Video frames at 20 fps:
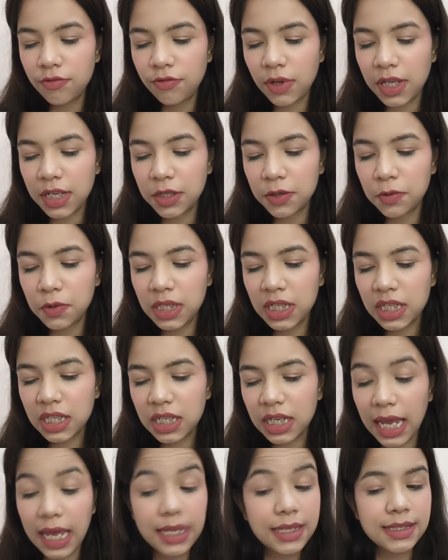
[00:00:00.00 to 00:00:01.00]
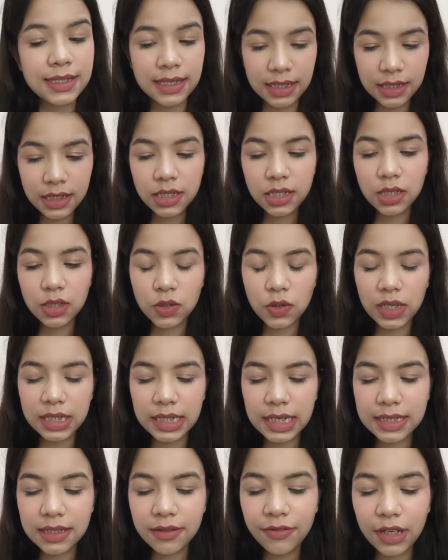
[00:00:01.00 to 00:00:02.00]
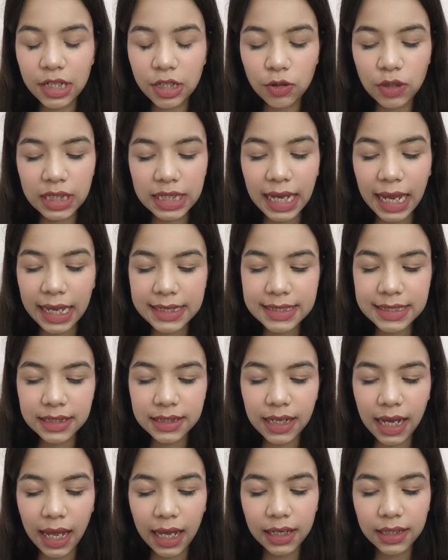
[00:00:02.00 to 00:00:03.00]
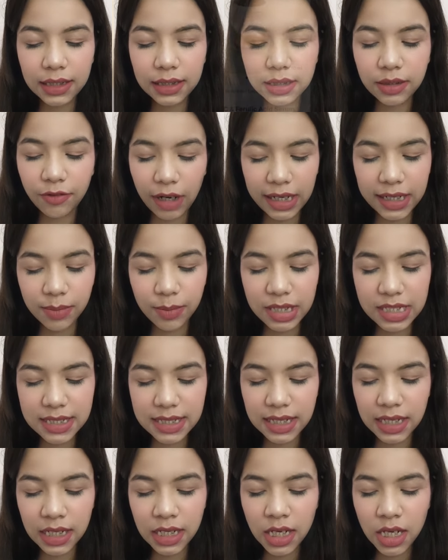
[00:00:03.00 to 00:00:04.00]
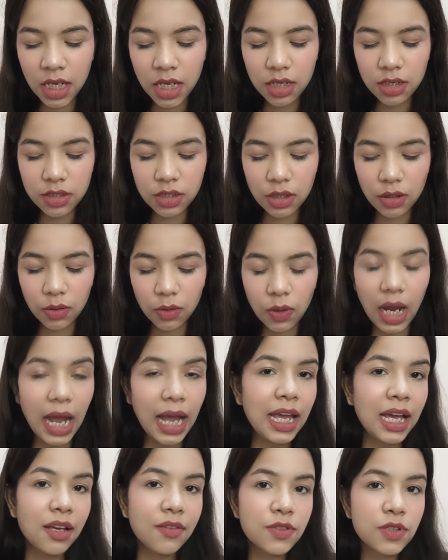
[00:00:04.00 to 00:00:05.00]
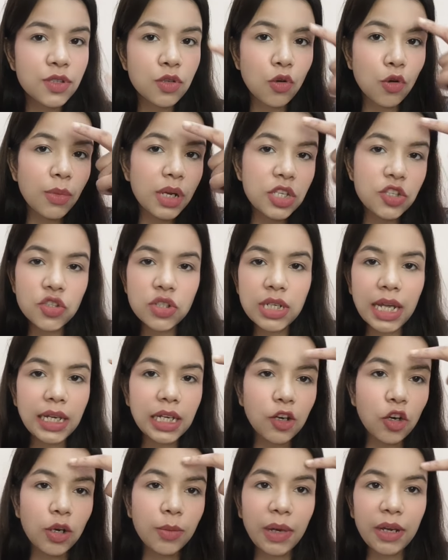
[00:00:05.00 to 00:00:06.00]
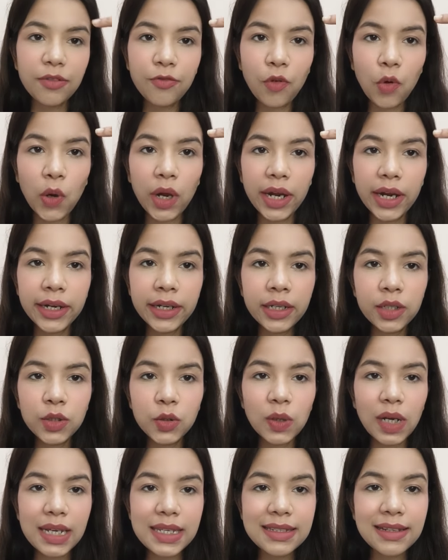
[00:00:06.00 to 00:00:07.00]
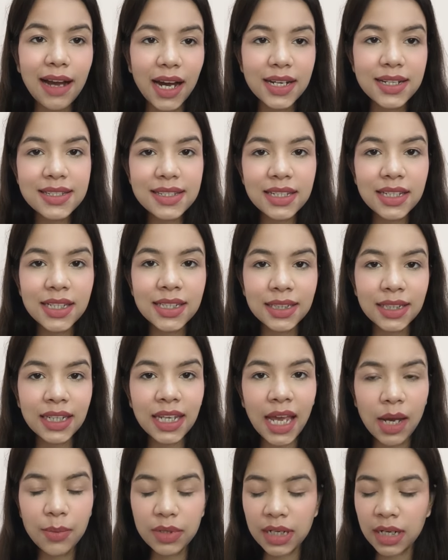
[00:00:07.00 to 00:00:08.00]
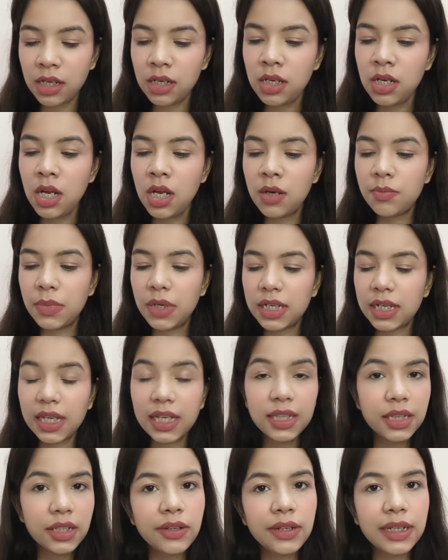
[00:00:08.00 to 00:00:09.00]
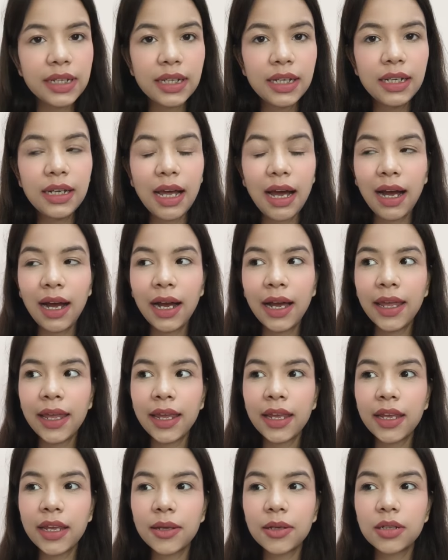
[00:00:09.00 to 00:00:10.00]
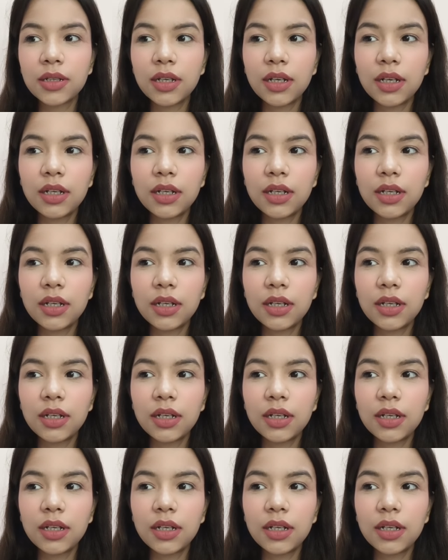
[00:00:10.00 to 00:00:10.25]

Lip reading: So it has the ferulic acid and the vitamin C. So I have so much tanning on my forehead, you guys can't see in the camera, but in the real I